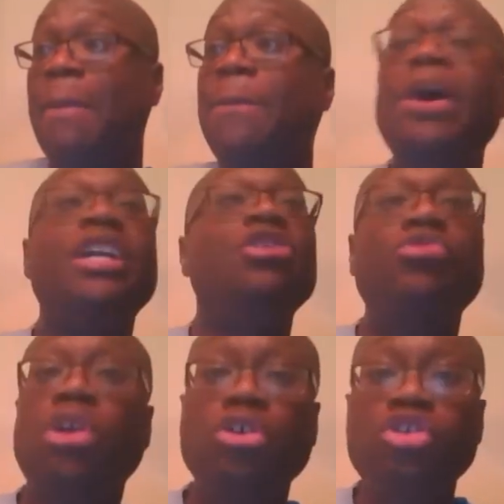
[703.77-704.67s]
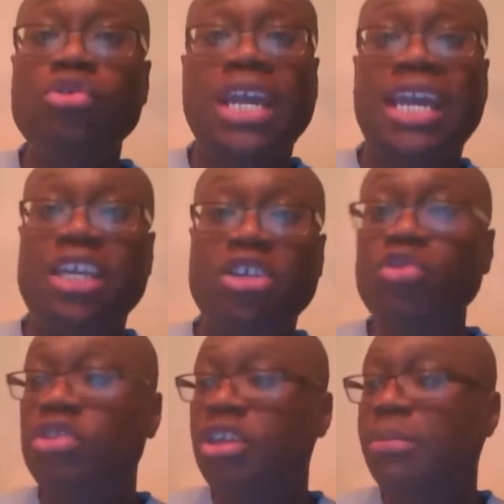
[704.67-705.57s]
but you know you can't
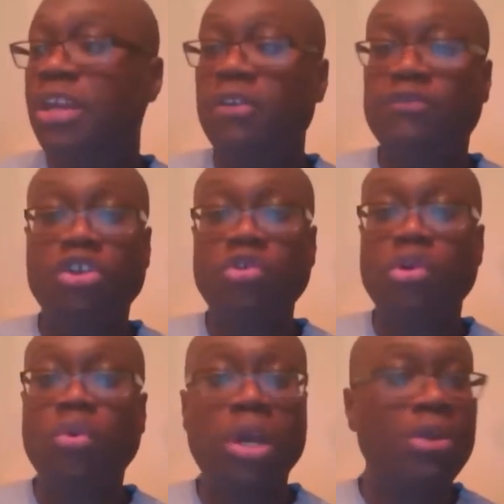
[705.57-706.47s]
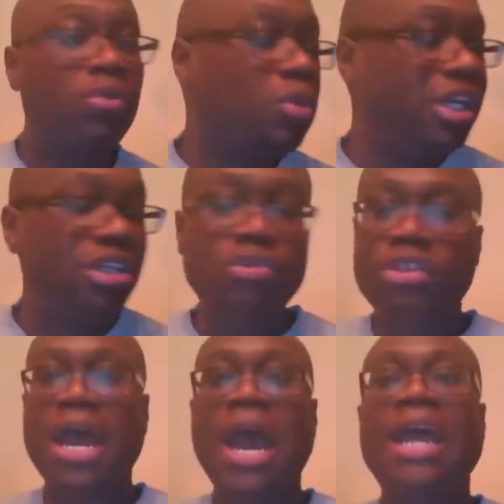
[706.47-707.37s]
use him enough to do a 1-and-1, use
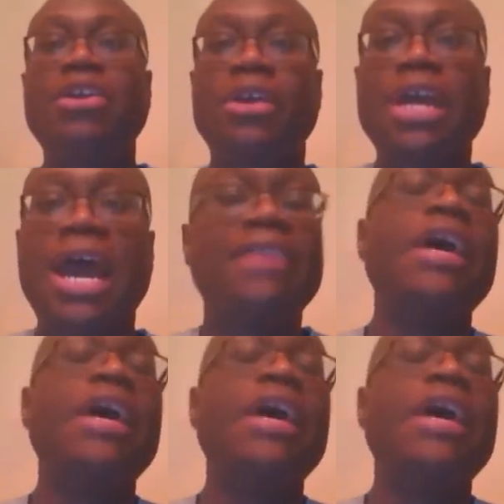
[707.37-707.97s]
a higher guy.